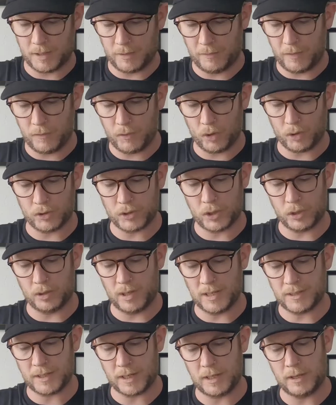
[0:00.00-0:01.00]
if you've got
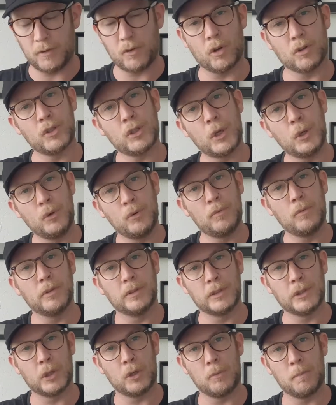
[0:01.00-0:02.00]
let's say you've got two
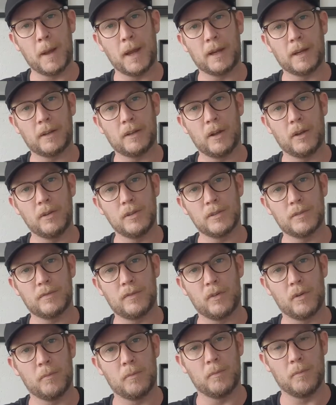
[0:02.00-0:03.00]
banknotes
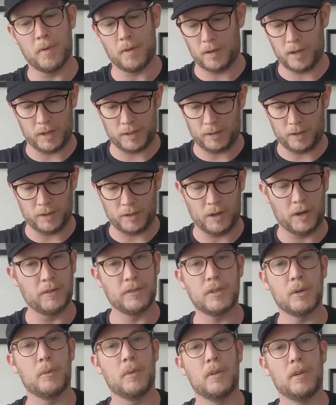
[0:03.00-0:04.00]
from, like, I don't know,
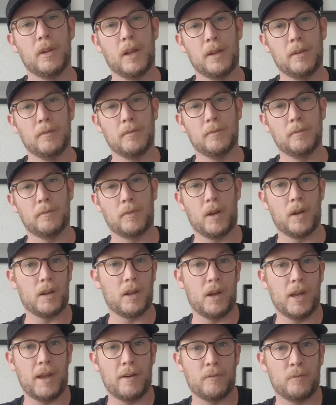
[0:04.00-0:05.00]
somewhere like
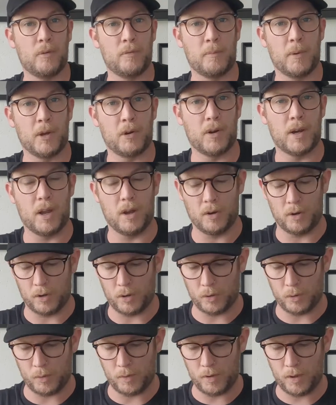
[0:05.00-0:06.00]
I have with my great
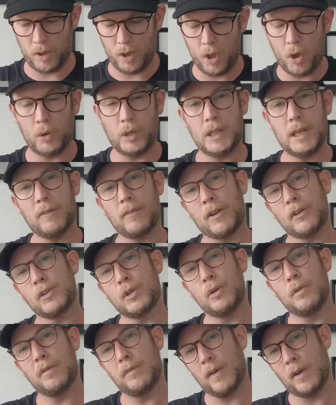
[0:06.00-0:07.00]
uncle. Well, you can have like
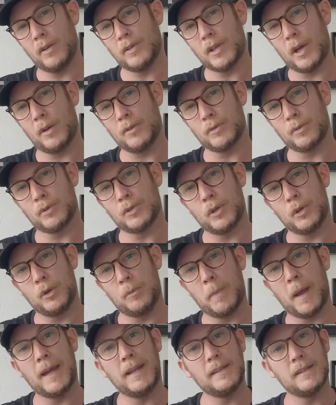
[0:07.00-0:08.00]
2 photos or
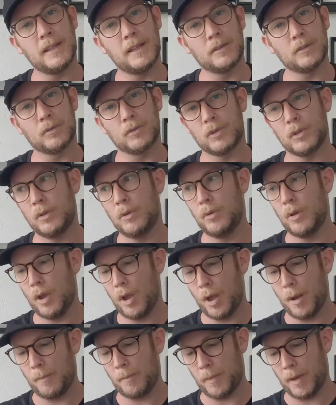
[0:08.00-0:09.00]
2 paintings or 2
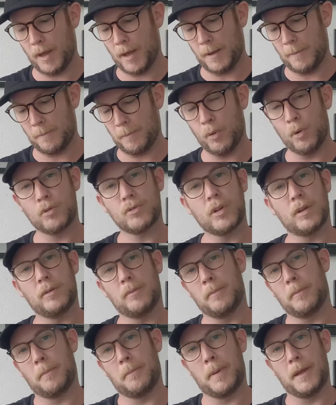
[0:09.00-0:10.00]

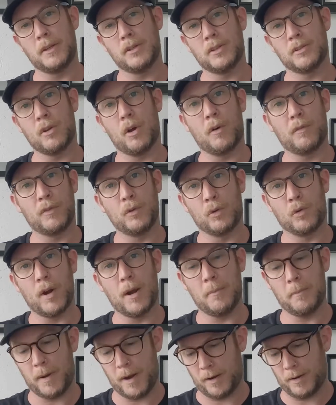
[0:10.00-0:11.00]
portrait pictures of your
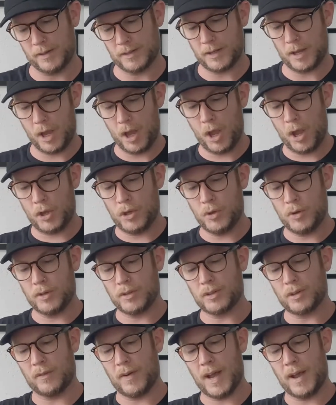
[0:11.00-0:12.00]
grandparents. You
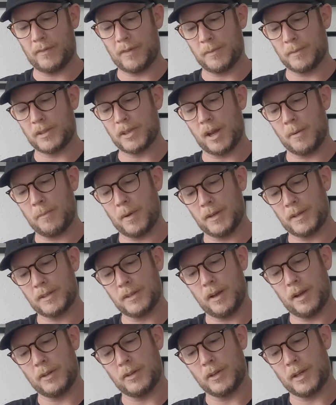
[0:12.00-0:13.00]
can sort of have them side by
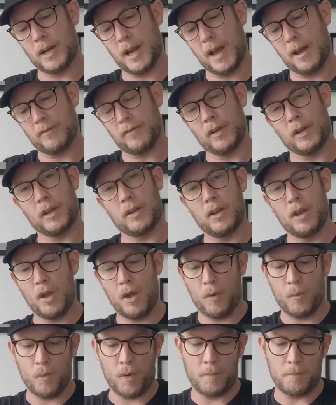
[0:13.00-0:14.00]
side. You can have like
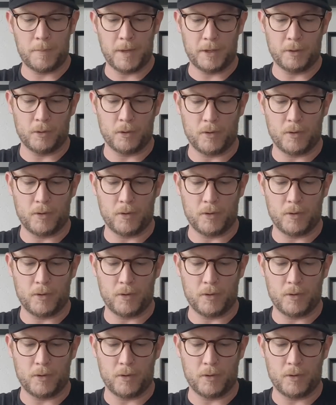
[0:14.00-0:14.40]
one being your